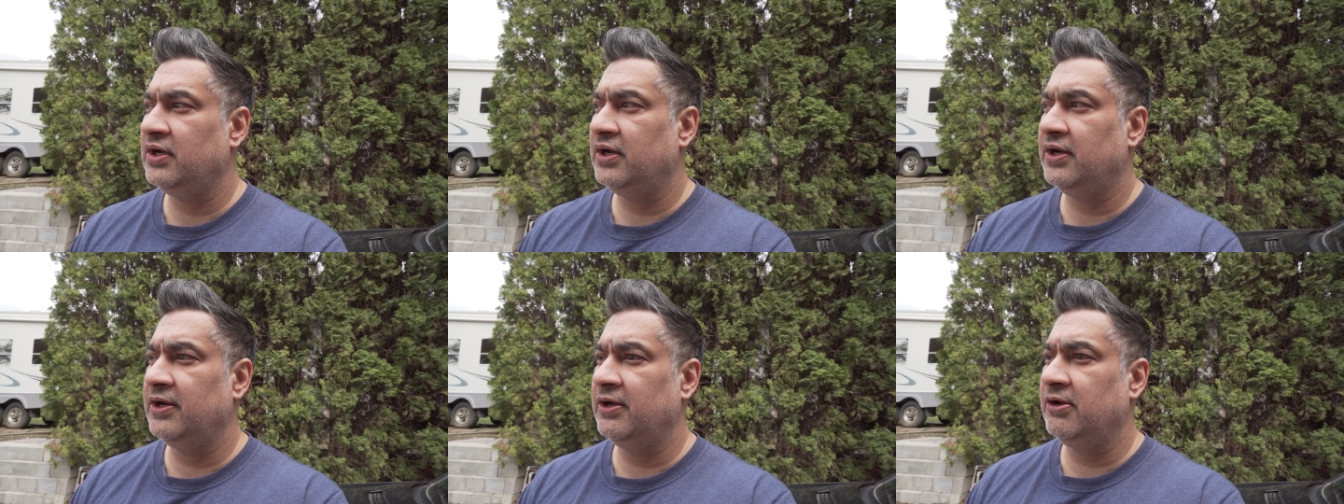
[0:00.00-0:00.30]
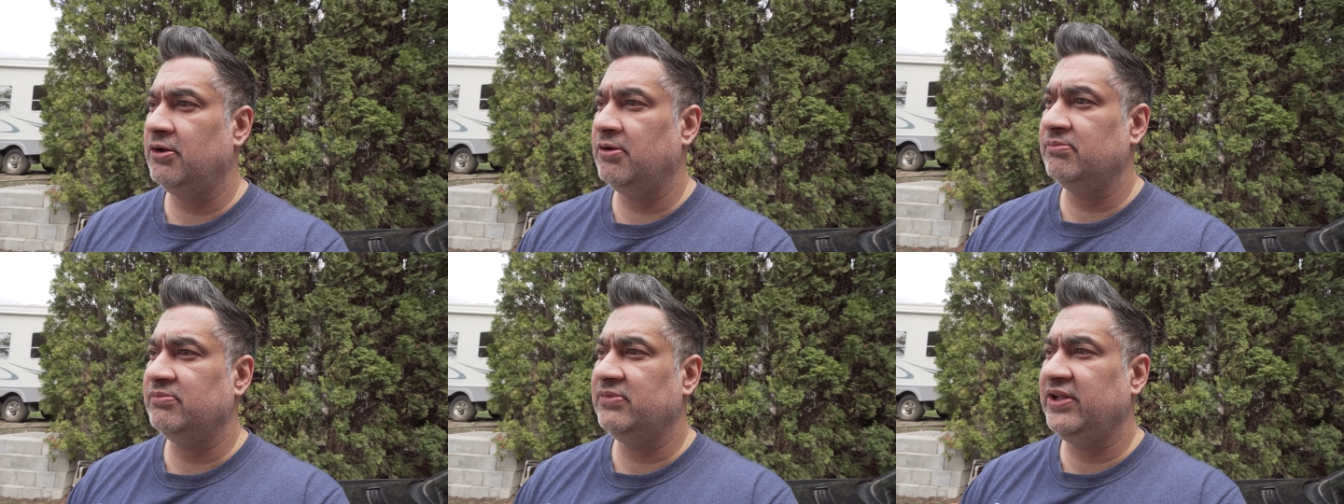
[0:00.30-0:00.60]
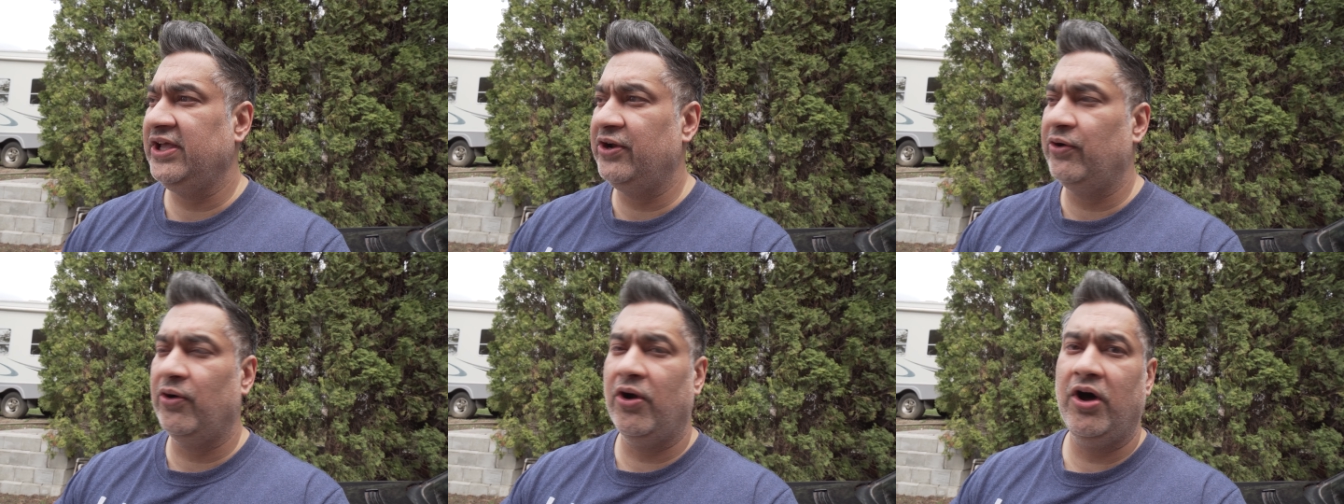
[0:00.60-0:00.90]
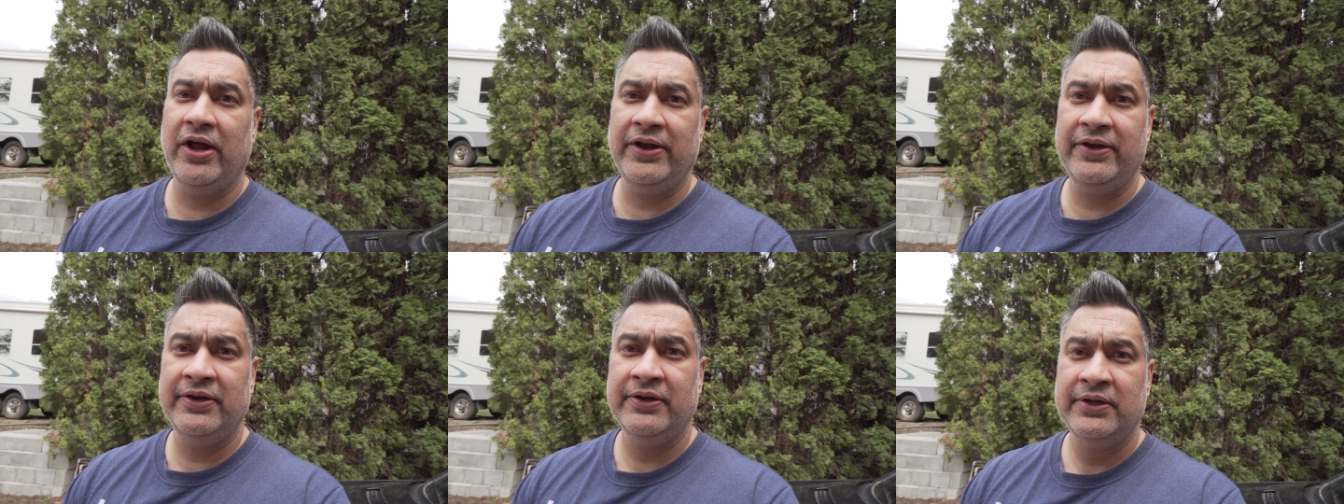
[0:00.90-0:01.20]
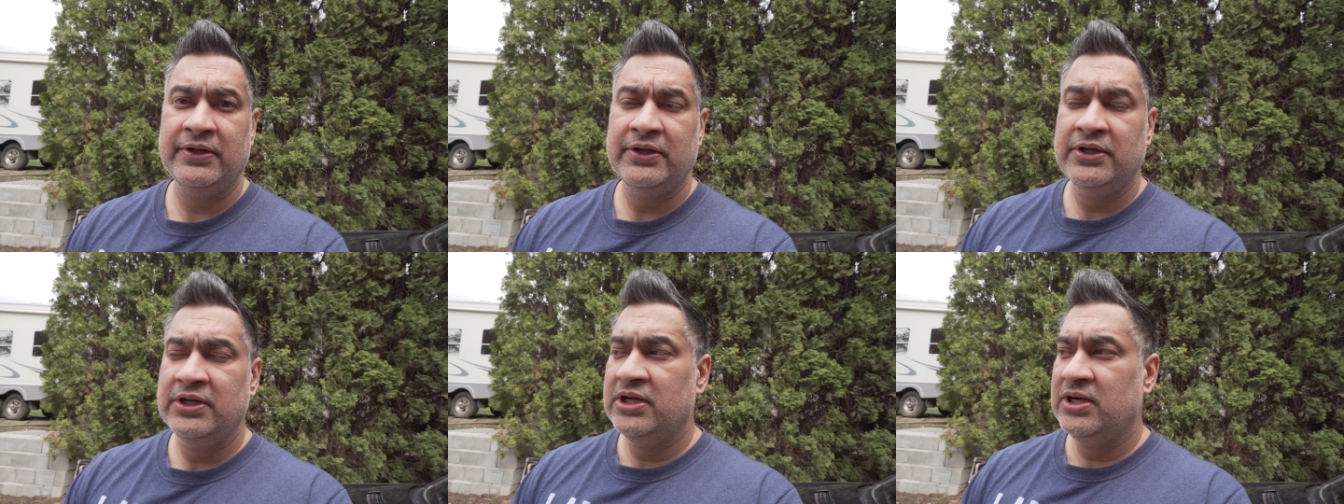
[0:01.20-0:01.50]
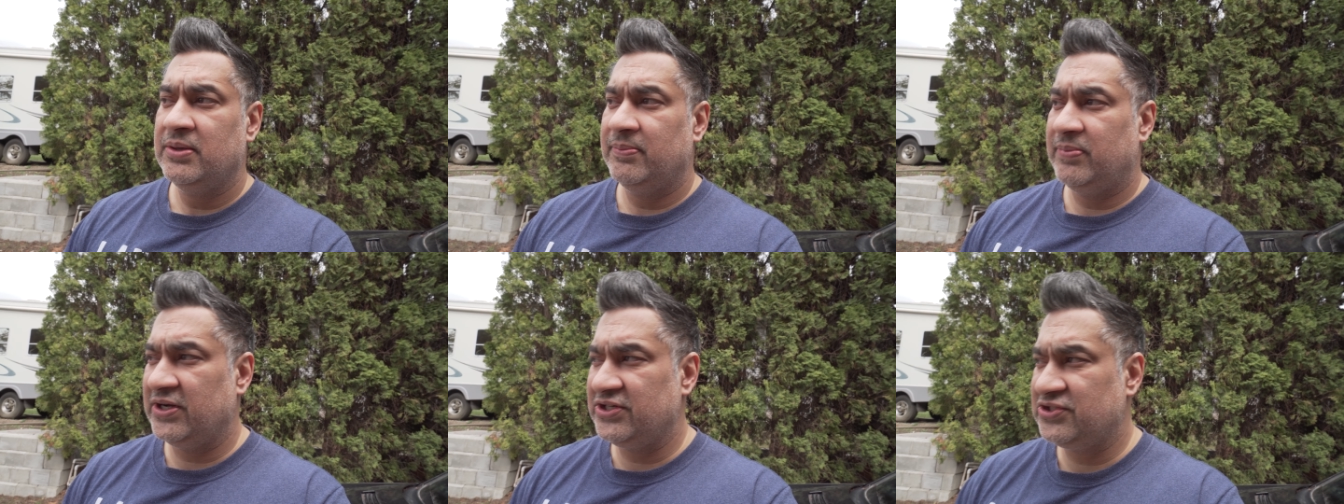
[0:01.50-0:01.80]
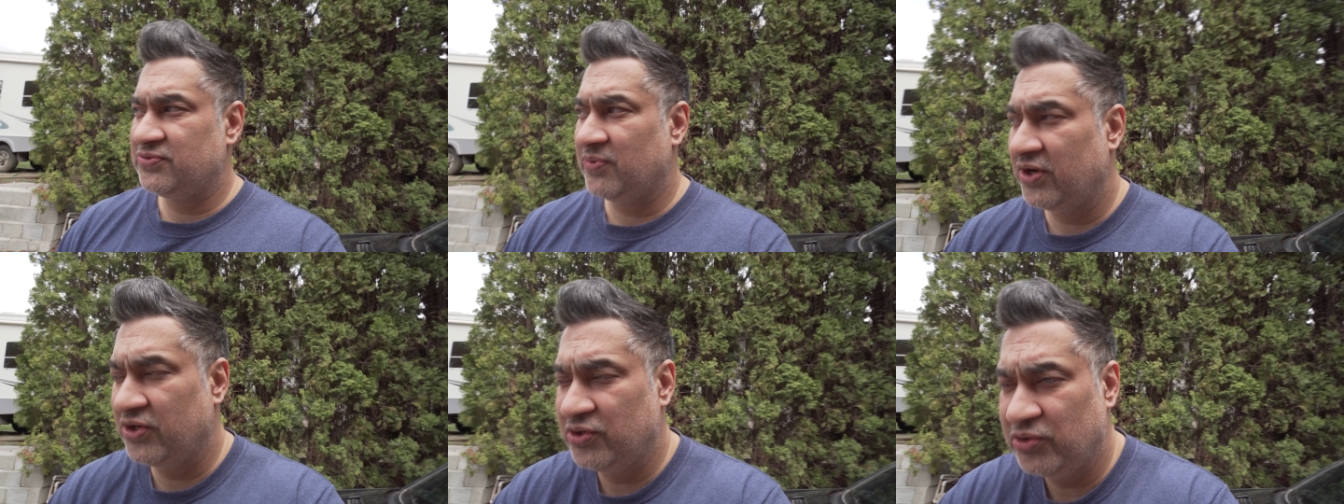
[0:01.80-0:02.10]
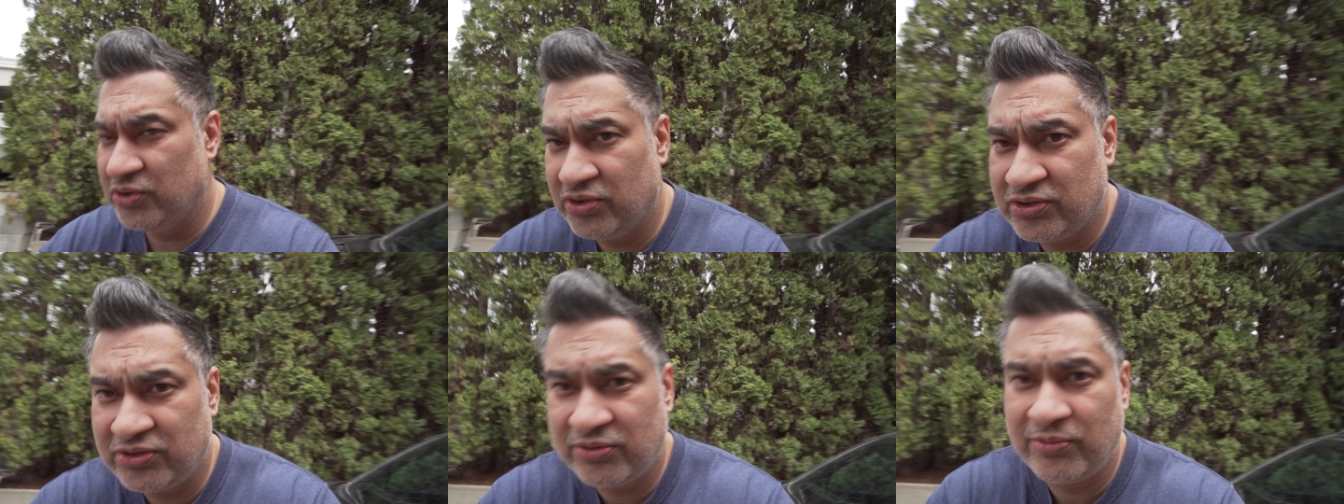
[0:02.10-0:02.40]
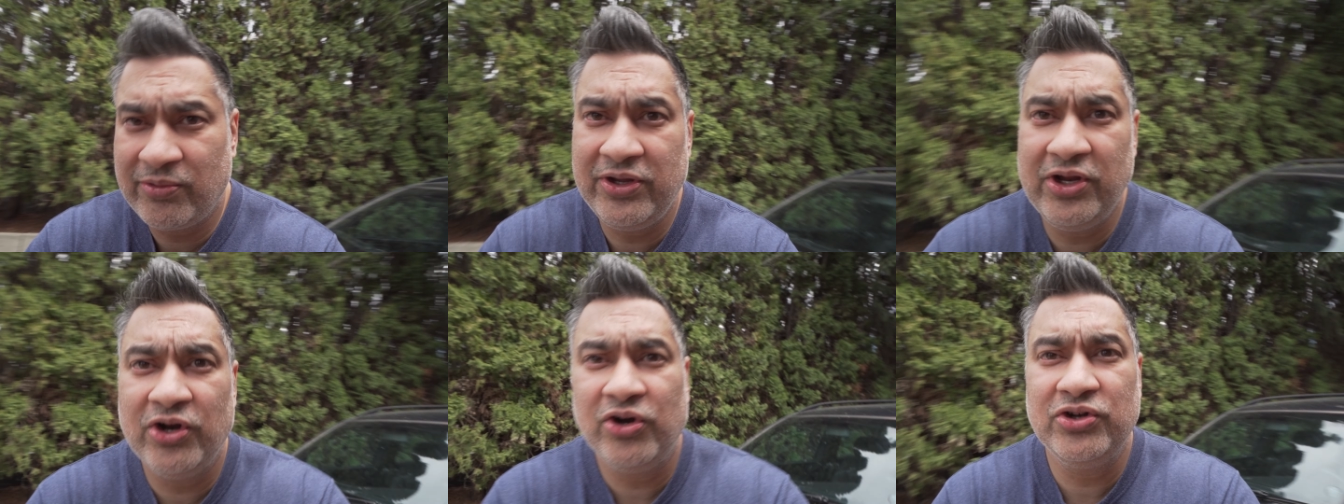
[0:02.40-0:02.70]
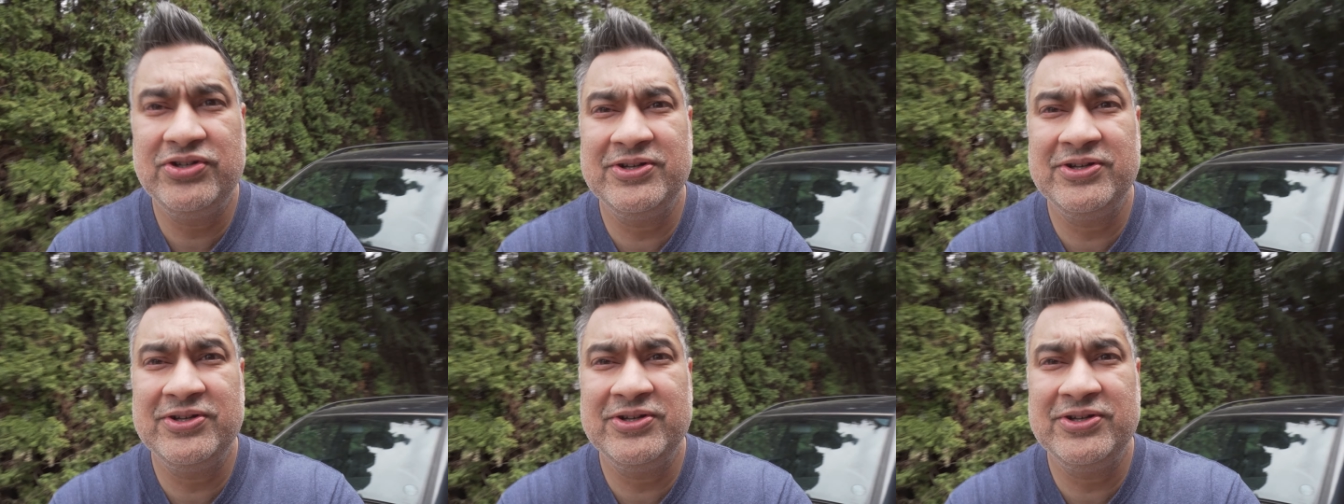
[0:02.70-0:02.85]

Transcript: um, later on. But I just want to do, you know,